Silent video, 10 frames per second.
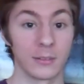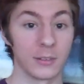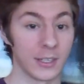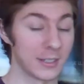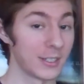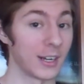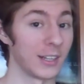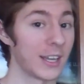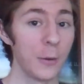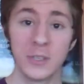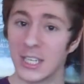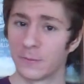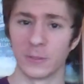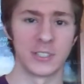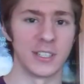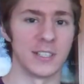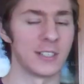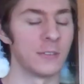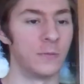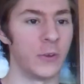Like I said, I like how different it is.
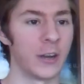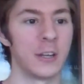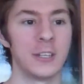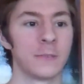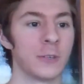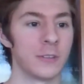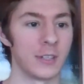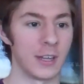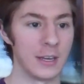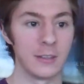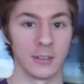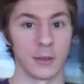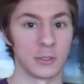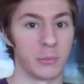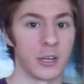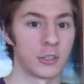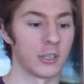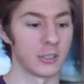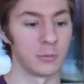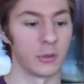It's very different than anything else
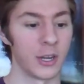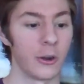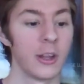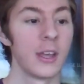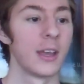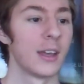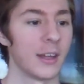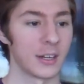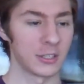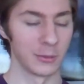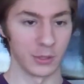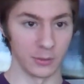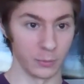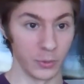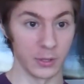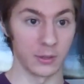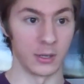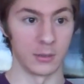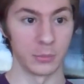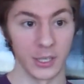BioShock has put out. And actually, with
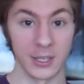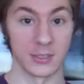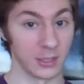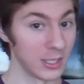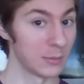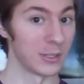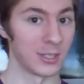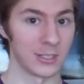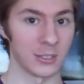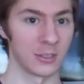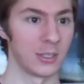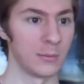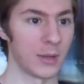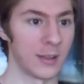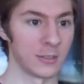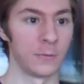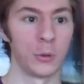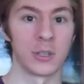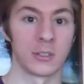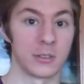playing as Elizabeth, it actually has a
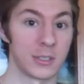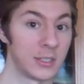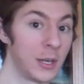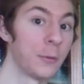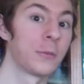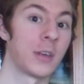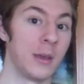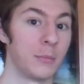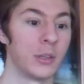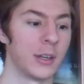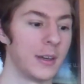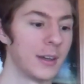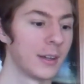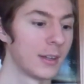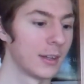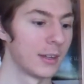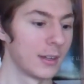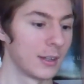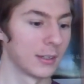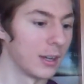focus on stealth gameplay,
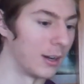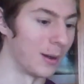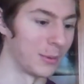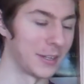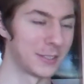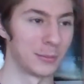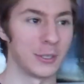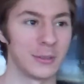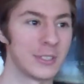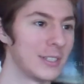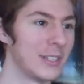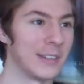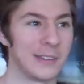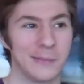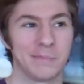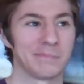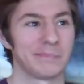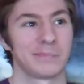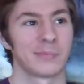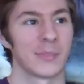like something you'd see in
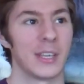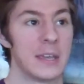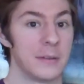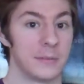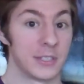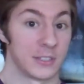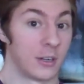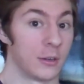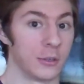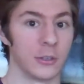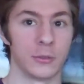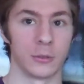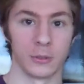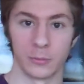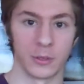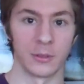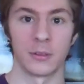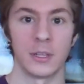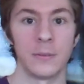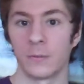Dishonored or one of the
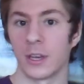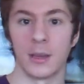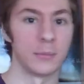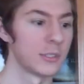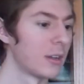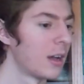Thief games.